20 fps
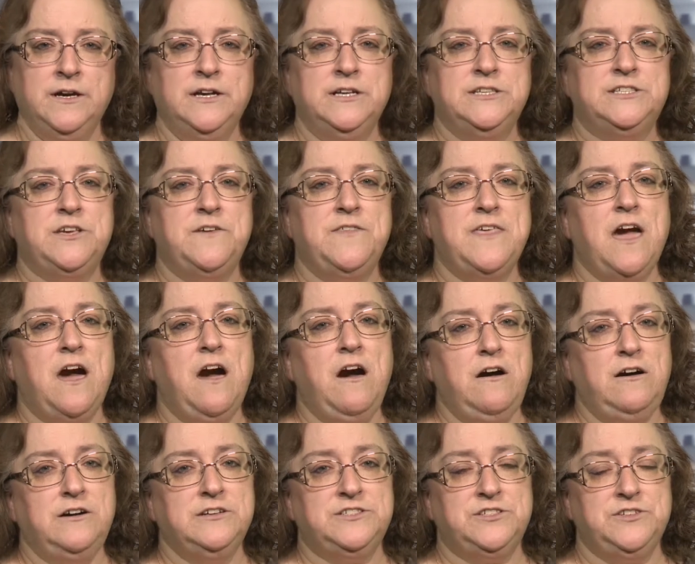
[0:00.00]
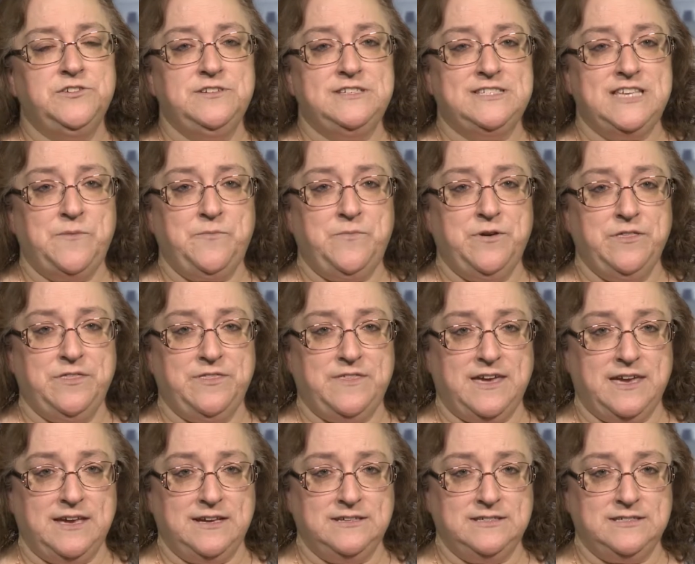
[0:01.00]
So they are two separate
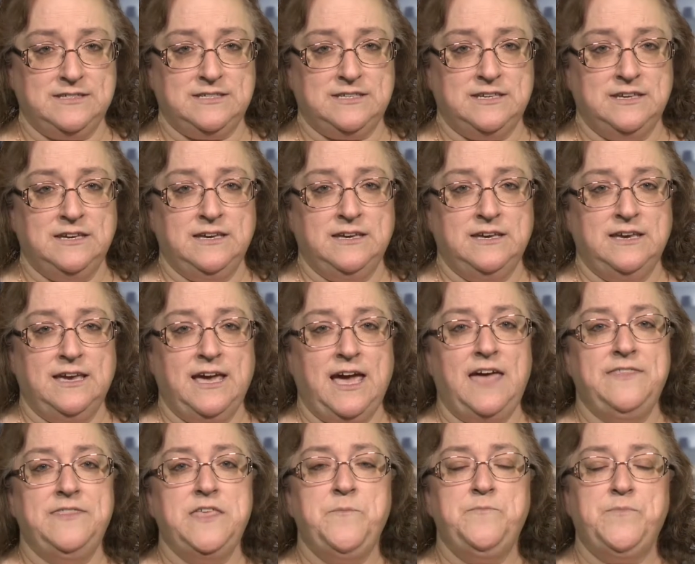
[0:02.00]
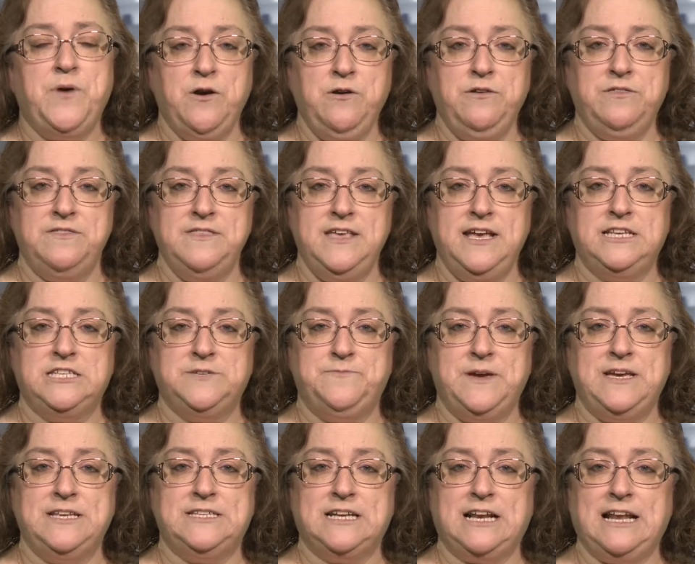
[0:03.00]
things, and they both need to
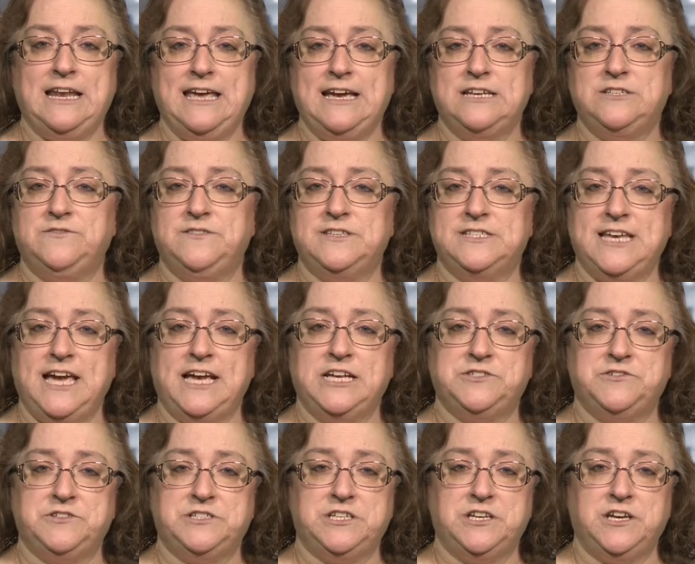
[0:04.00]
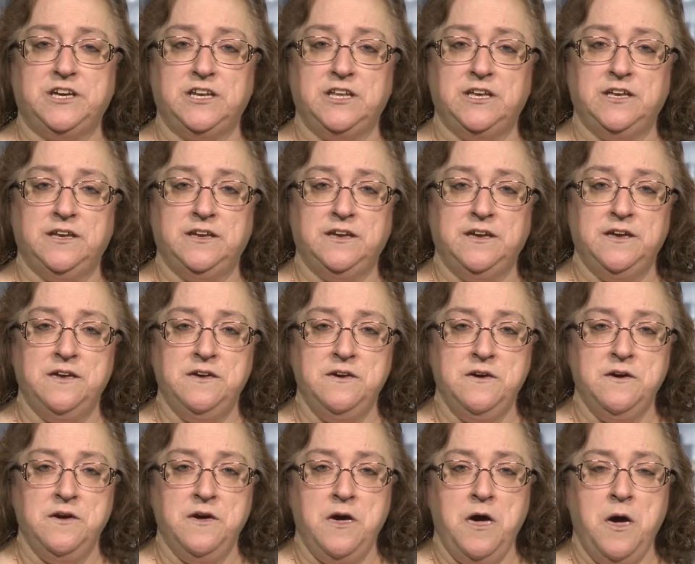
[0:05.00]
be declared on the tax return.
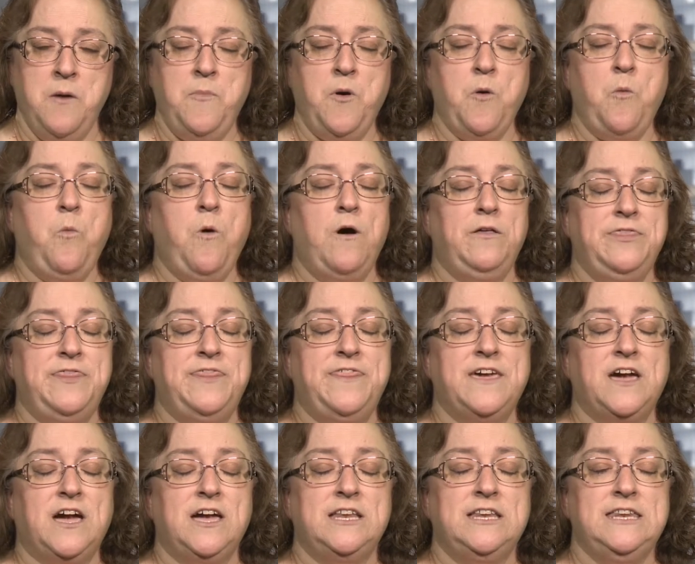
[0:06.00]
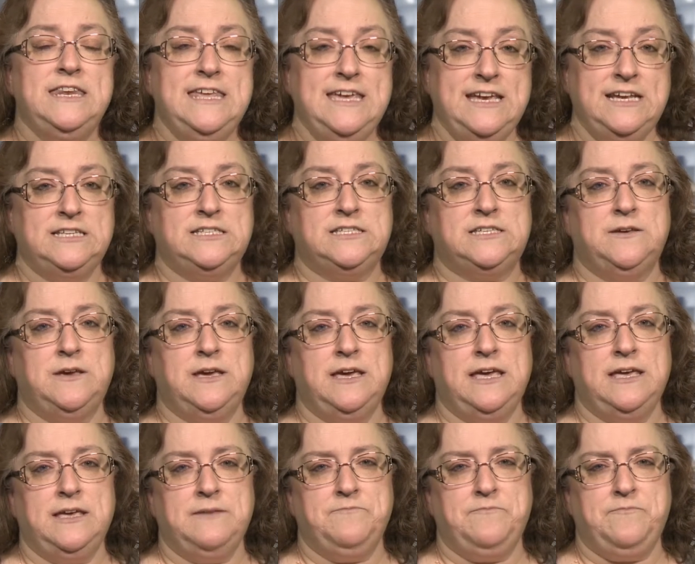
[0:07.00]
But one thing I need to
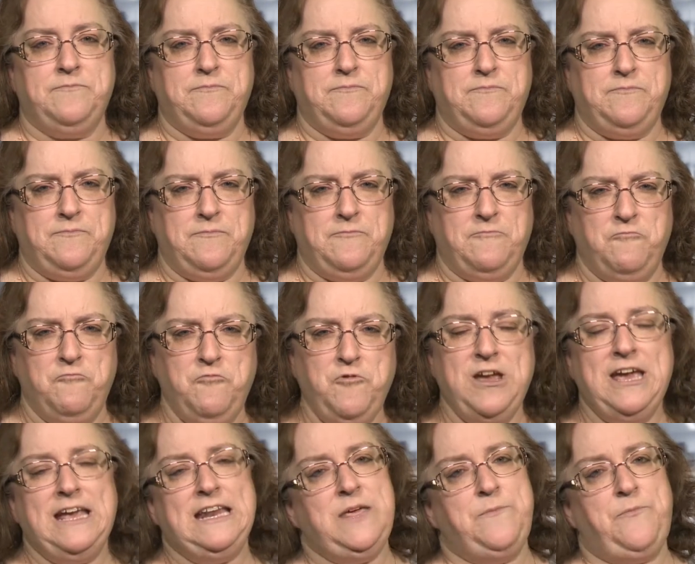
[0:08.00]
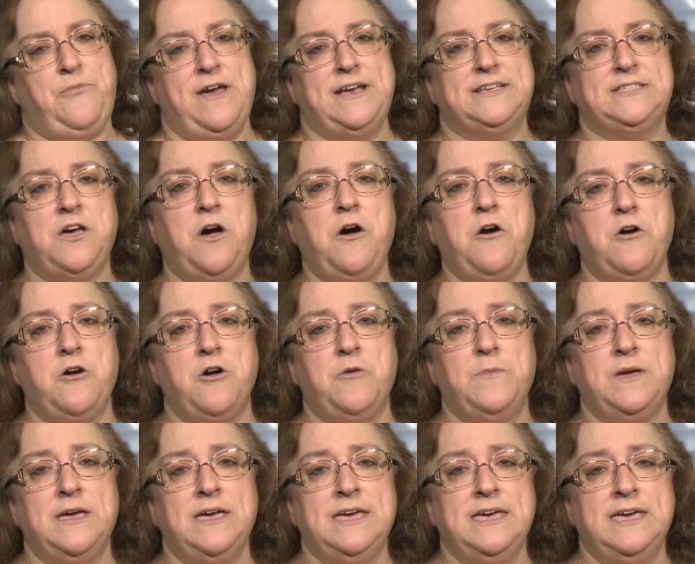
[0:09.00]
really press
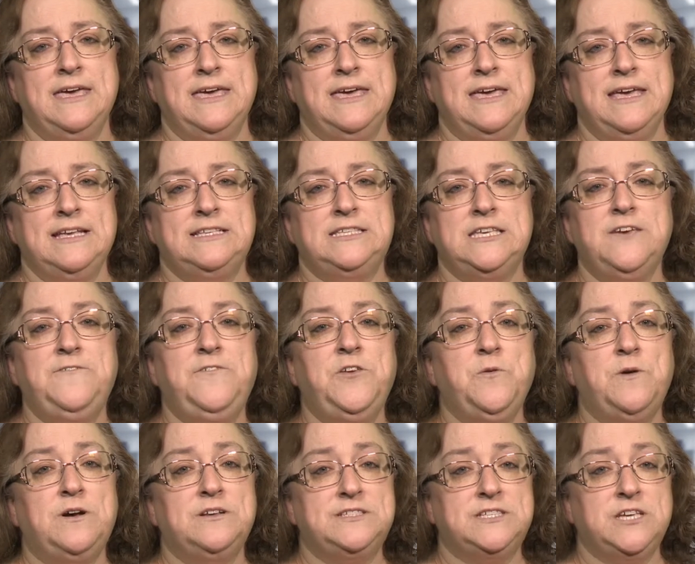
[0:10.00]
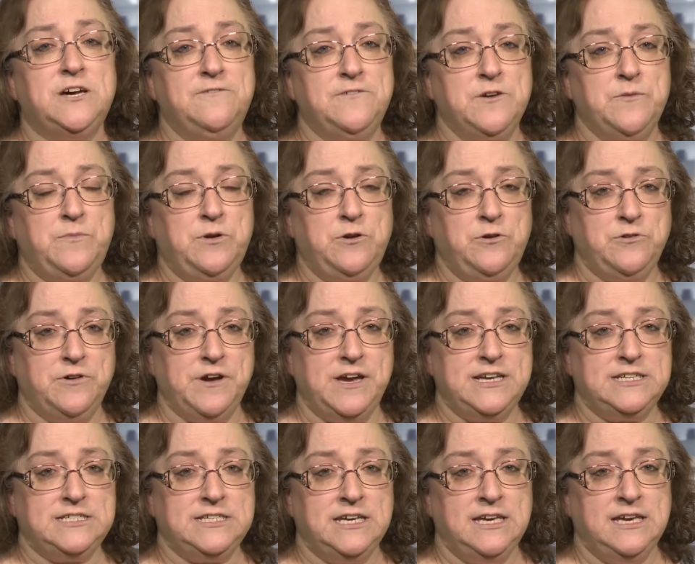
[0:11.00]
home is if you are
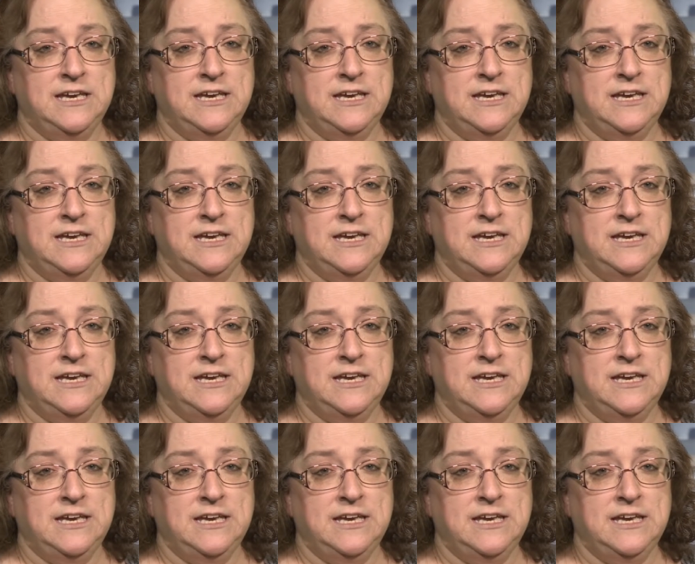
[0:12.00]
self-employed